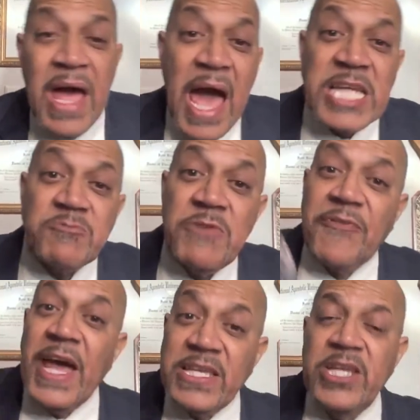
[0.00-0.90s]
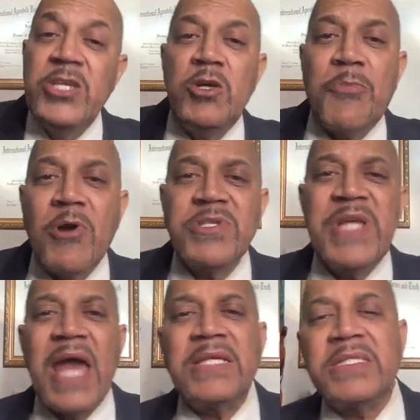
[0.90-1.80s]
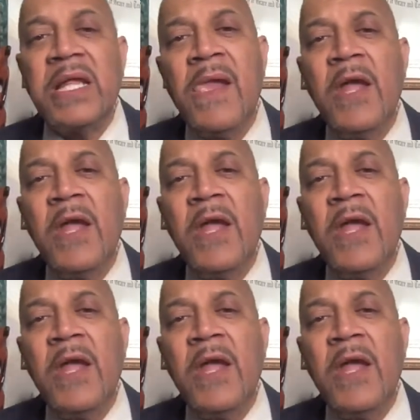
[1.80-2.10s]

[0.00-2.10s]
And it's reflected in your personality.